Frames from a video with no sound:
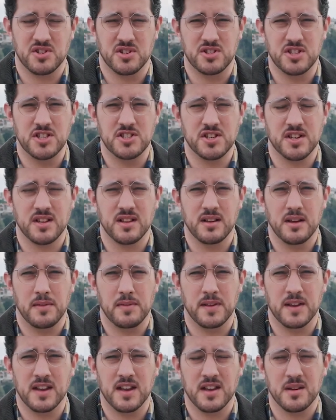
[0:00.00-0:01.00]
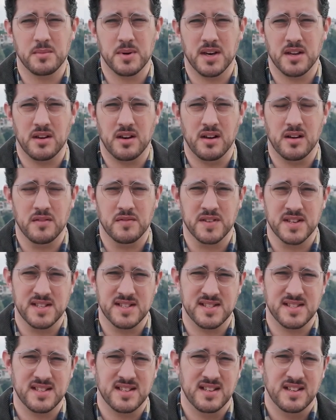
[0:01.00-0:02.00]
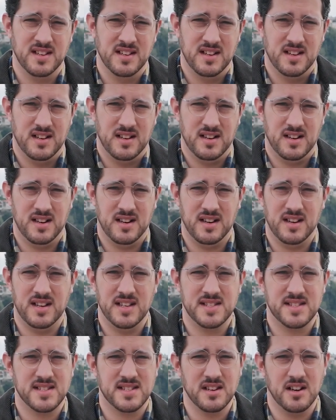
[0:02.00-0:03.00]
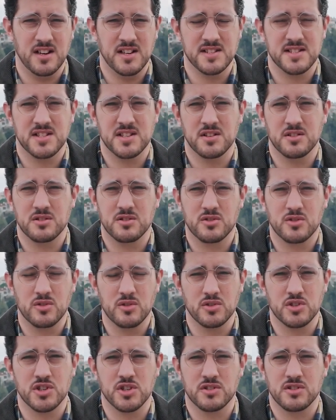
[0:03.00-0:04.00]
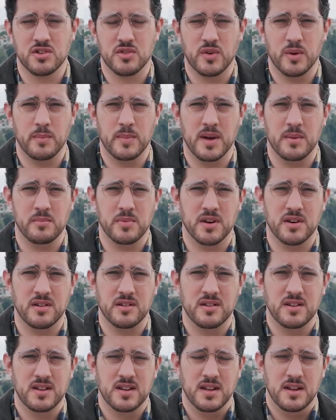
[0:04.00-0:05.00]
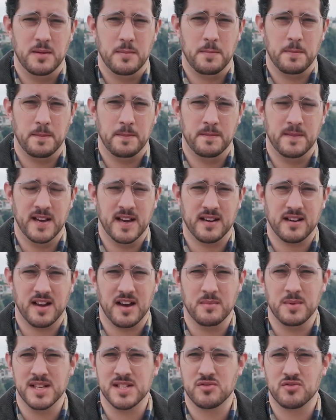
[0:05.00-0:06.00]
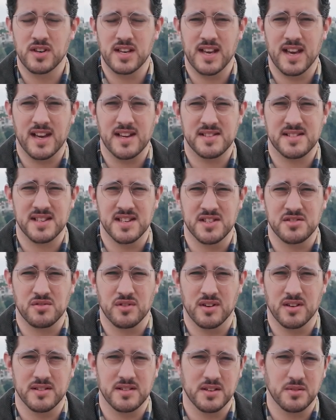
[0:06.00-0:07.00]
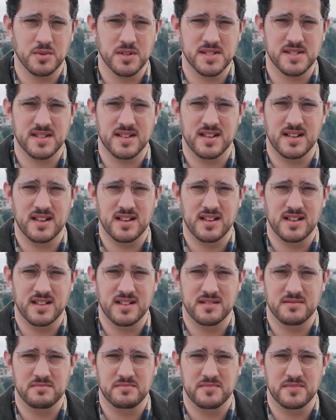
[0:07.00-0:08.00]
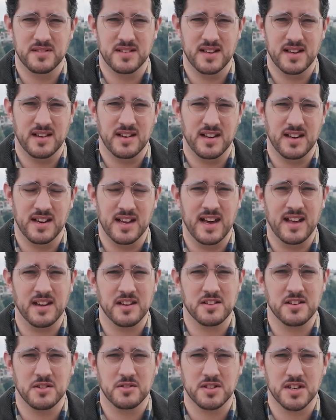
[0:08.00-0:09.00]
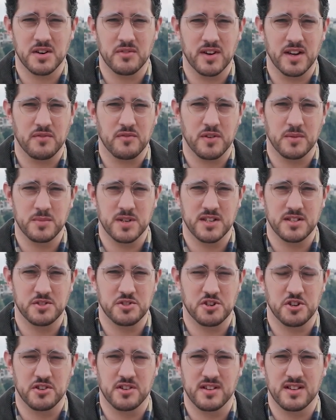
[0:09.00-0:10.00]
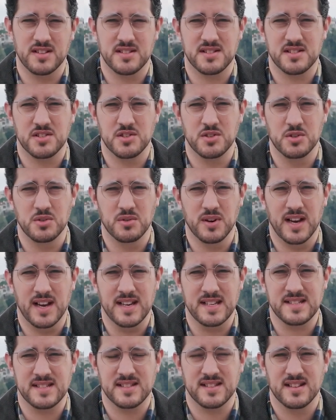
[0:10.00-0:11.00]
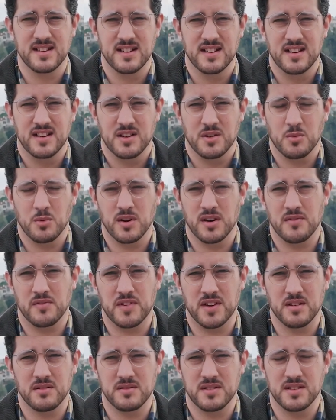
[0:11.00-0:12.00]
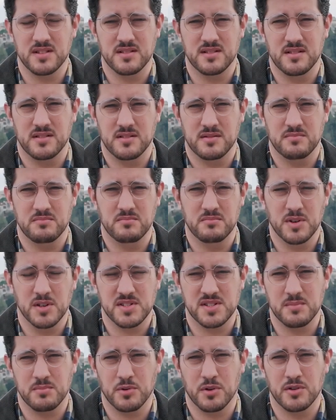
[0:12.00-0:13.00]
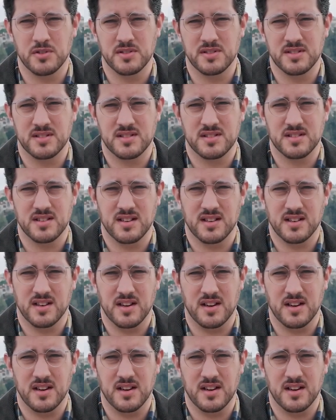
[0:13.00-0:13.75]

strategically thinking about all of this, it's also crucial to remember that Hamas really hates Israel. There was an anecdote I read from a journalist who asked one of the most important